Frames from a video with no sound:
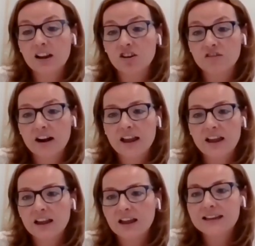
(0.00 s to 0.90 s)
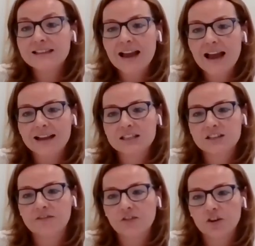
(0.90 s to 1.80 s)
an IRA, any
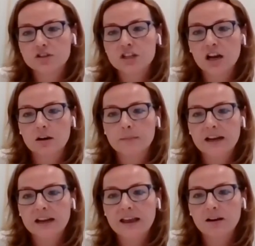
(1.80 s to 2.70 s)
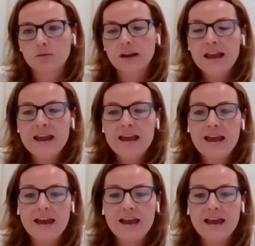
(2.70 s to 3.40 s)
tax-deferred retirement account,